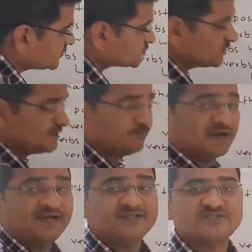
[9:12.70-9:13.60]
So that
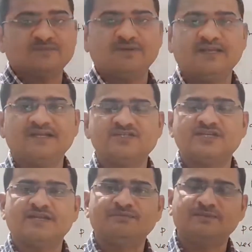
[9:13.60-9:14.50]
participle, it
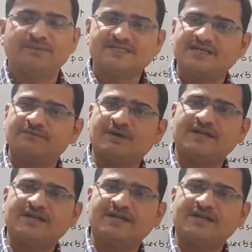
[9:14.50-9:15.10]
can be present